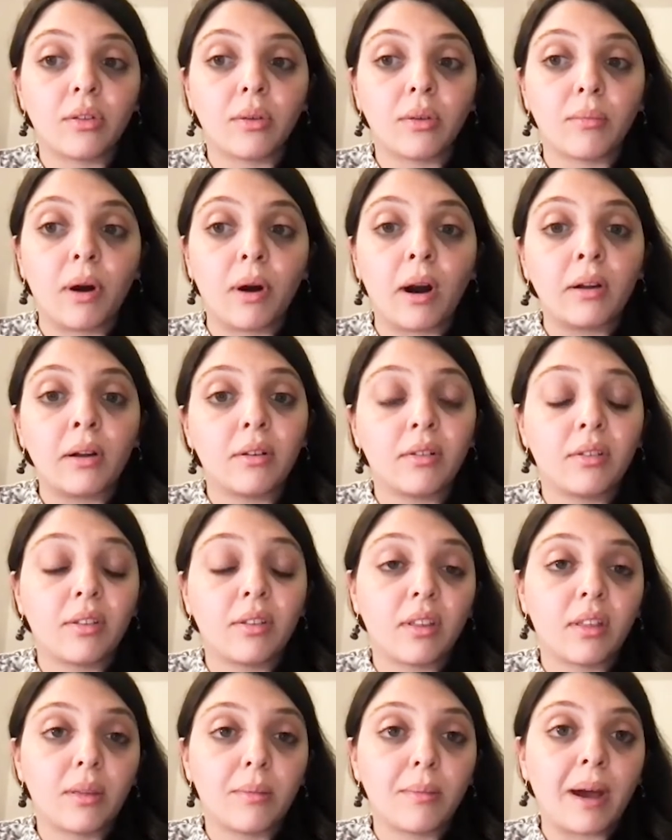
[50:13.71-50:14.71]
is a broader
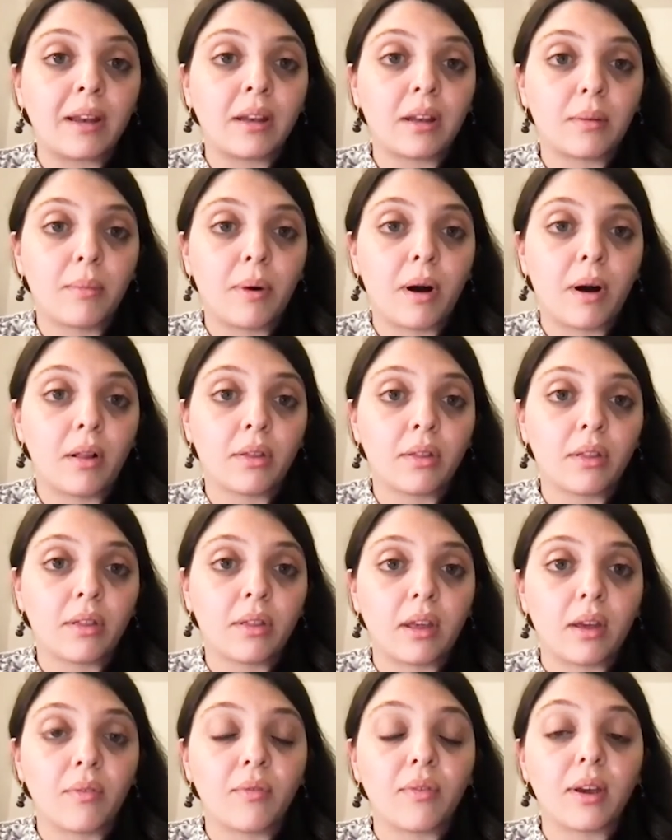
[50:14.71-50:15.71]
systematic
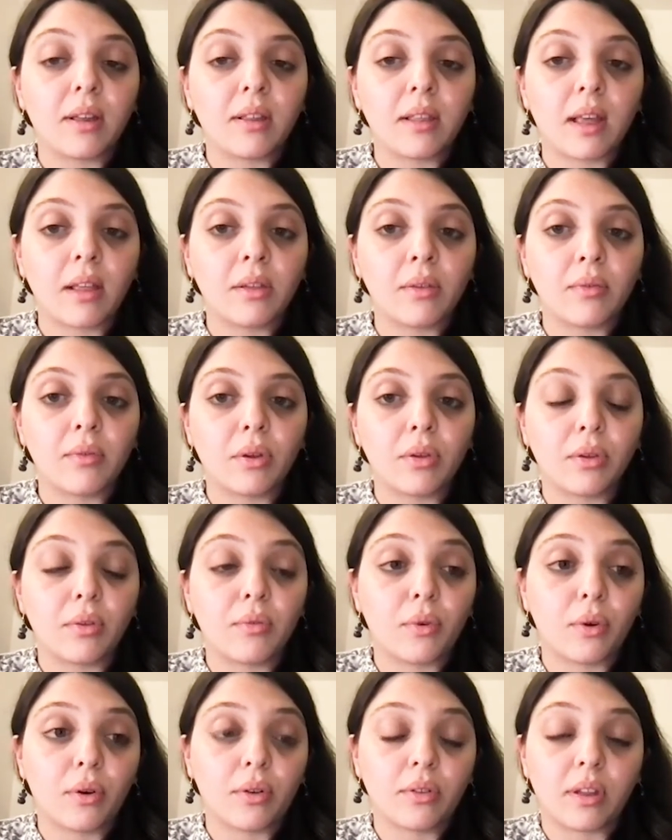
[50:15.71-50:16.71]
policy of excessive use of
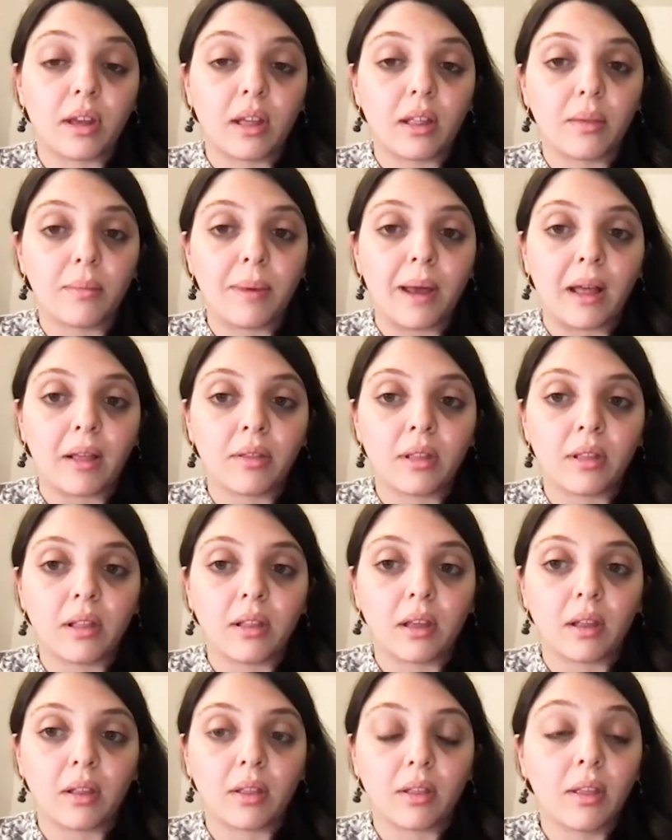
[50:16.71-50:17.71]
force against
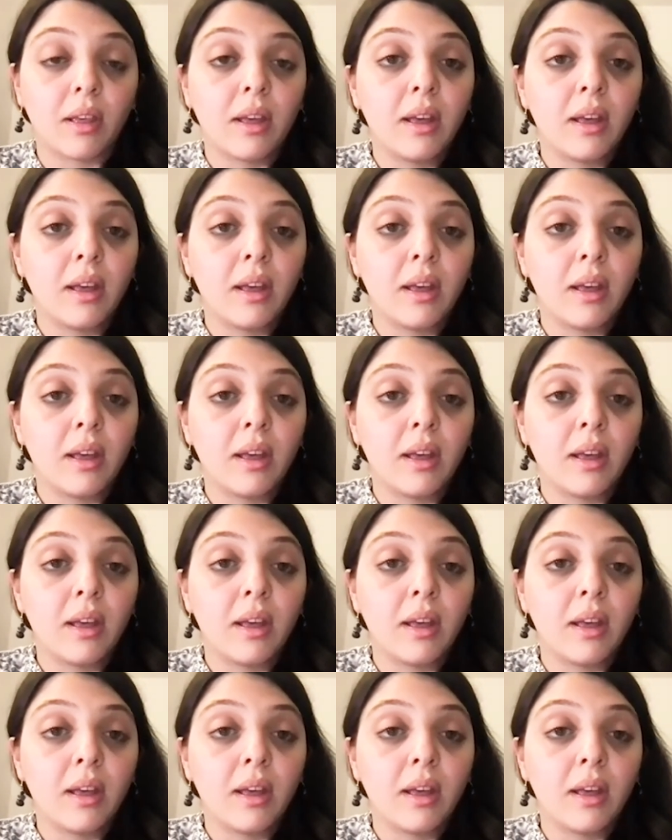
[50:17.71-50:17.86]
Palestinians,